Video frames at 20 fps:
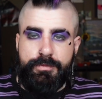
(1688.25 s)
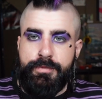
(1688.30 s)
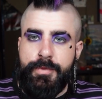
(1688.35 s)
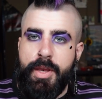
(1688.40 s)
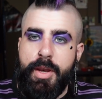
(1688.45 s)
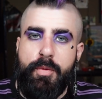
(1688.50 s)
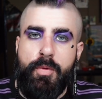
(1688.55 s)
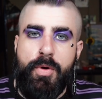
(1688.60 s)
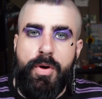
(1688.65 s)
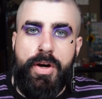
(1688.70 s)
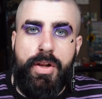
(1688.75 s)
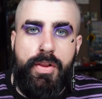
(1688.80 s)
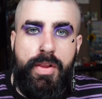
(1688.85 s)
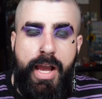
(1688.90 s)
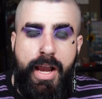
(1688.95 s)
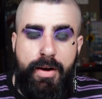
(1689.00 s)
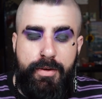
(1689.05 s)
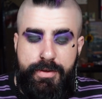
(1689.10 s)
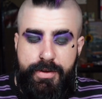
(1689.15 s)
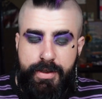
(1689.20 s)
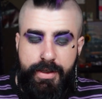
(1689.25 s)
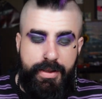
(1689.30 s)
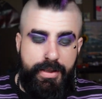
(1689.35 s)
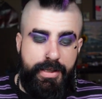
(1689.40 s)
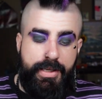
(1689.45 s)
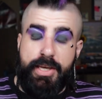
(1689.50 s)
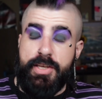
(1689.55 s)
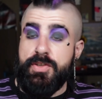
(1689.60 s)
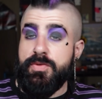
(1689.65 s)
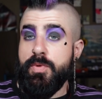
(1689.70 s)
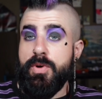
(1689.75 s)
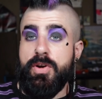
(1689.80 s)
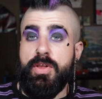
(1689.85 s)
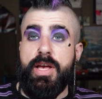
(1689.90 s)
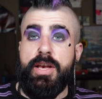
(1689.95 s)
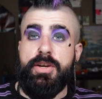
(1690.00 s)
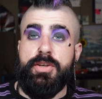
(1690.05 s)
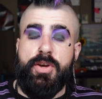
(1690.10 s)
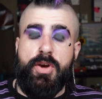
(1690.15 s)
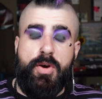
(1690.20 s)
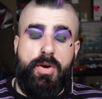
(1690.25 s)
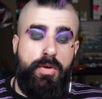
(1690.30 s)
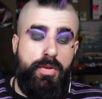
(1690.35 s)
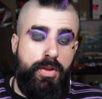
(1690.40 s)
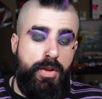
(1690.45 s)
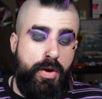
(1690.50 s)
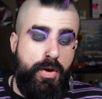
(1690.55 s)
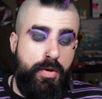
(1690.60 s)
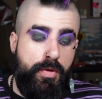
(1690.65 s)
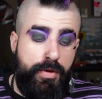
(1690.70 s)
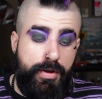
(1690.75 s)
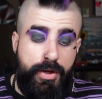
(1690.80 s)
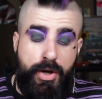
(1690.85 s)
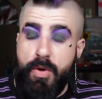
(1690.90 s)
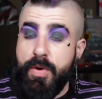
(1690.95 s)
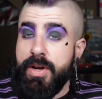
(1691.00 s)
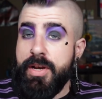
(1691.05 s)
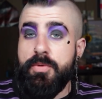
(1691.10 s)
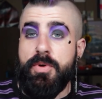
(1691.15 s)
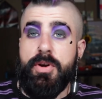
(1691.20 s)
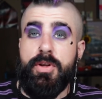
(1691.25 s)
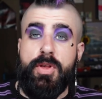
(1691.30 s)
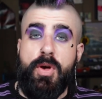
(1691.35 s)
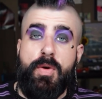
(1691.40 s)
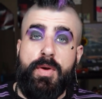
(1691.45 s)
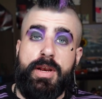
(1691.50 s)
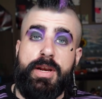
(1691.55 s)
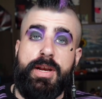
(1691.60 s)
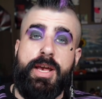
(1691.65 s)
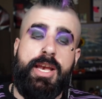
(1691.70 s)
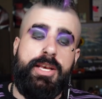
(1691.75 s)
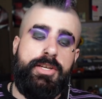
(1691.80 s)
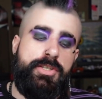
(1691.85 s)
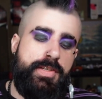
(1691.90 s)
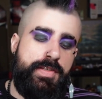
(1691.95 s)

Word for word: They weren't allowed to. The kids weren't allowed to go alone, go anywhere alone at night.